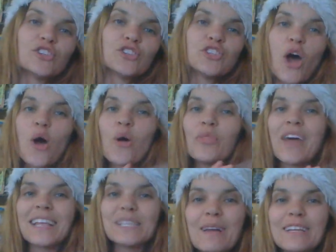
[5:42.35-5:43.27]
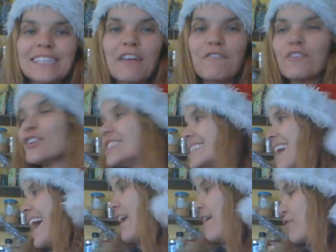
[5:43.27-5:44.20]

So that's my take for you today.